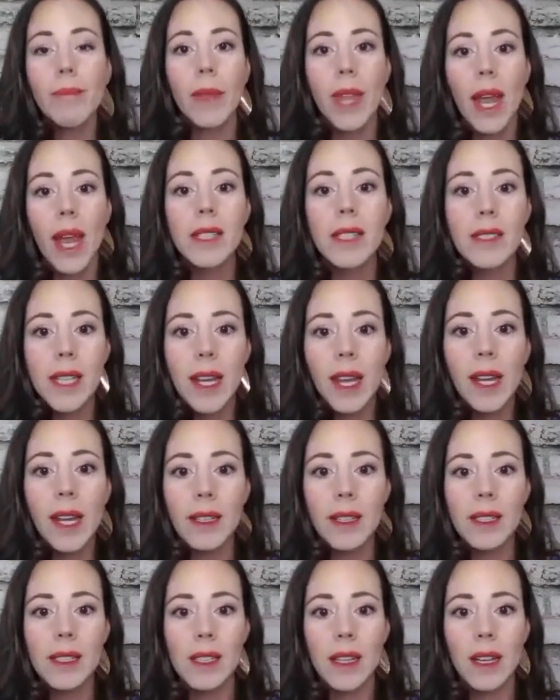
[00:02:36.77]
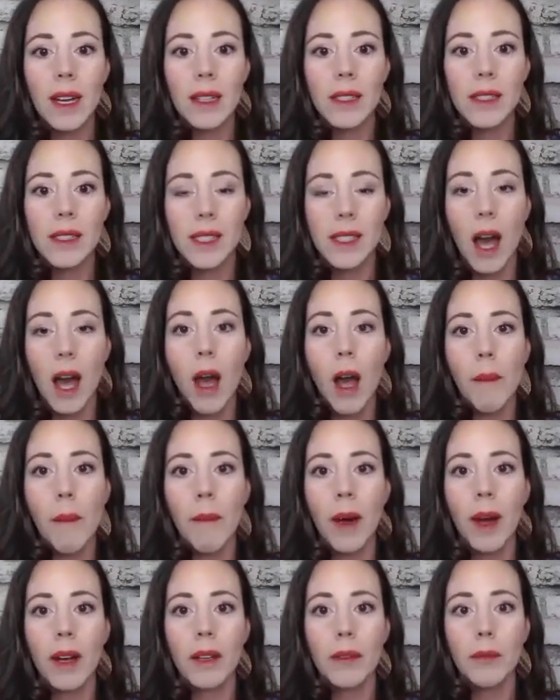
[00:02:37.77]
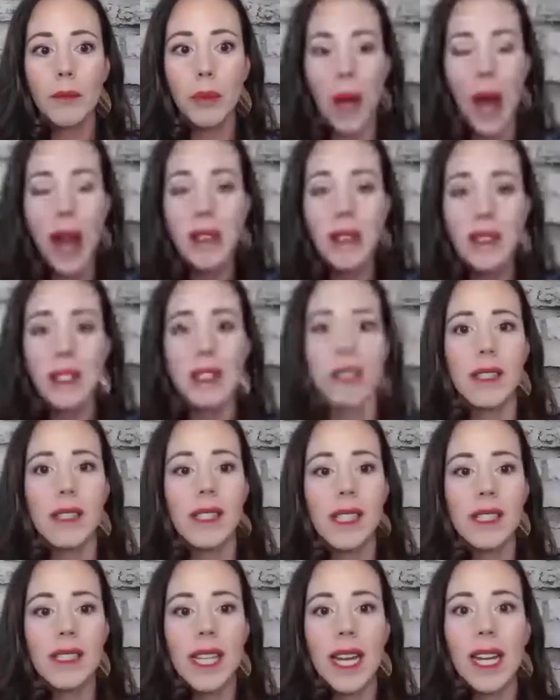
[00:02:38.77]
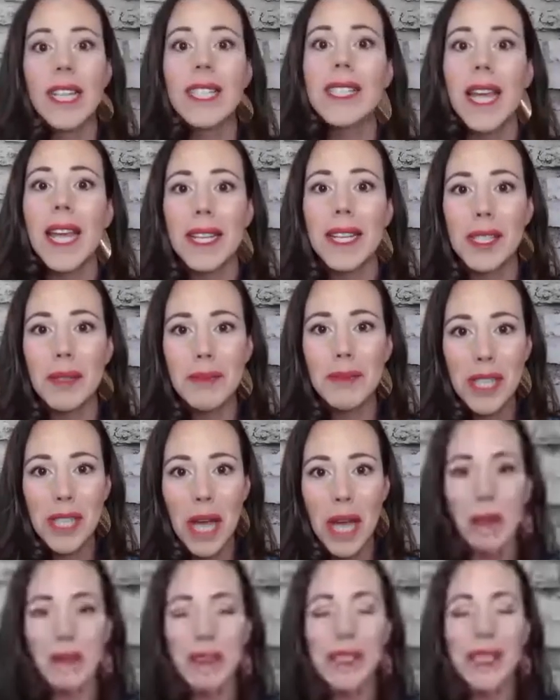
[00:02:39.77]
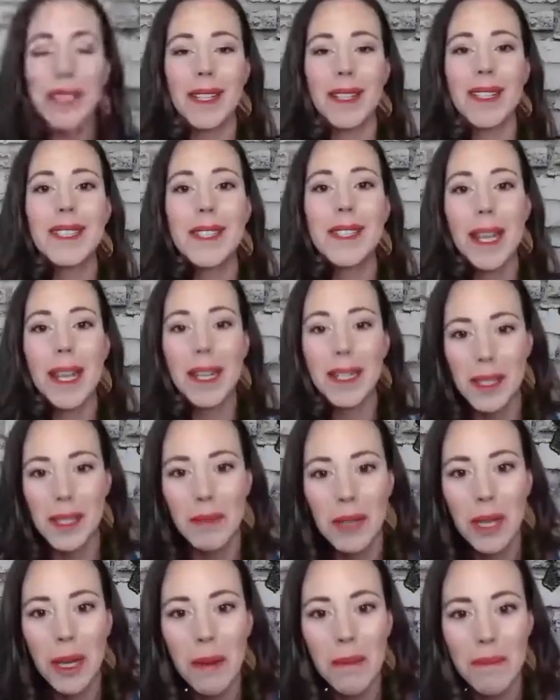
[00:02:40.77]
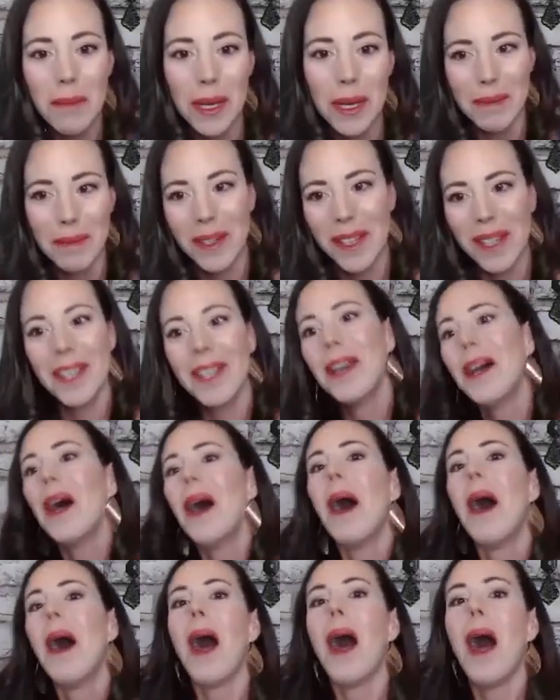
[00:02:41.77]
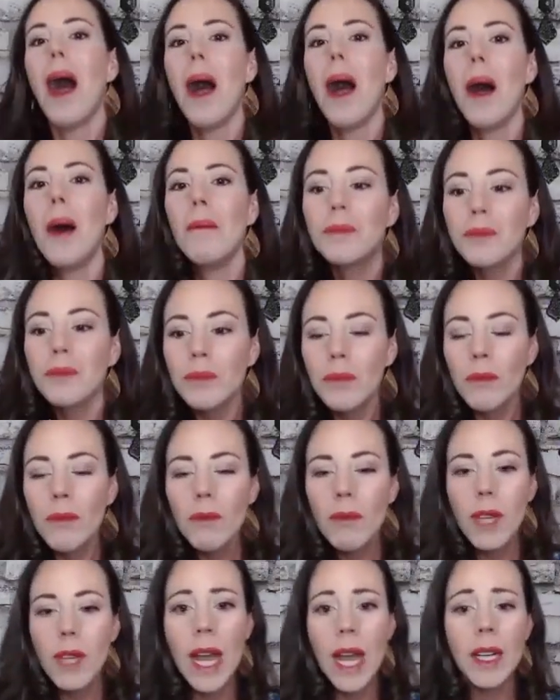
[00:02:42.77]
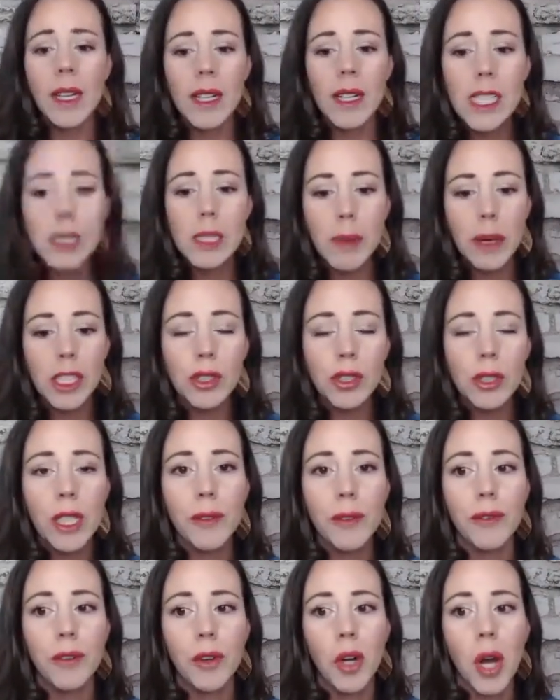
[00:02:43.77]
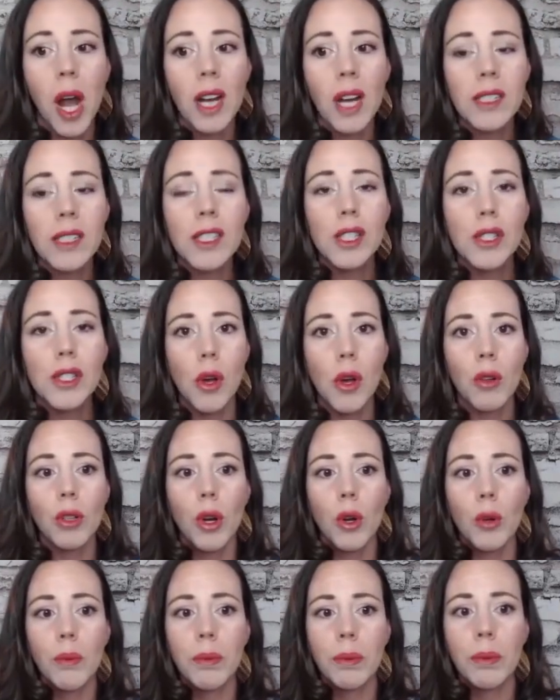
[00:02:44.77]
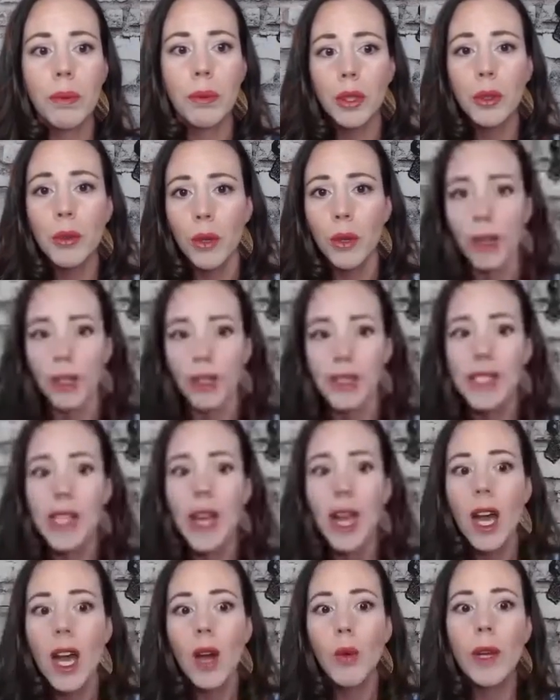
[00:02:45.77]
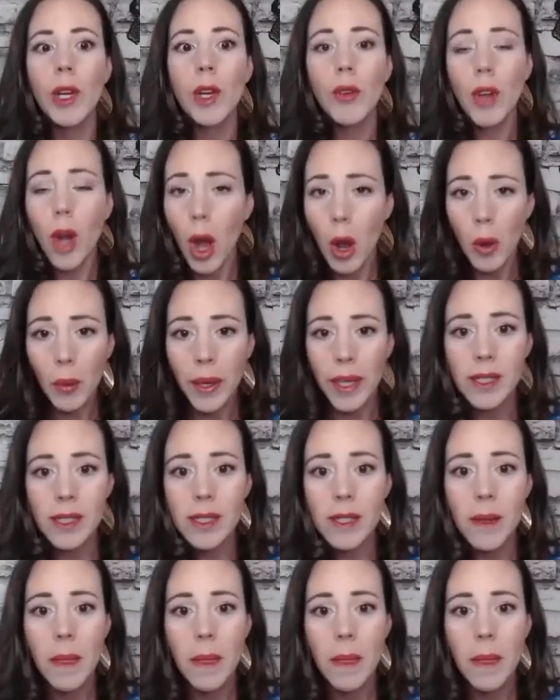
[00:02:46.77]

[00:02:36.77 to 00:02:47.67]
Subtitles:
it takes some practice. It's going to take some time. It's going to take some commitment. And especially for us solopreneurs, we don't always,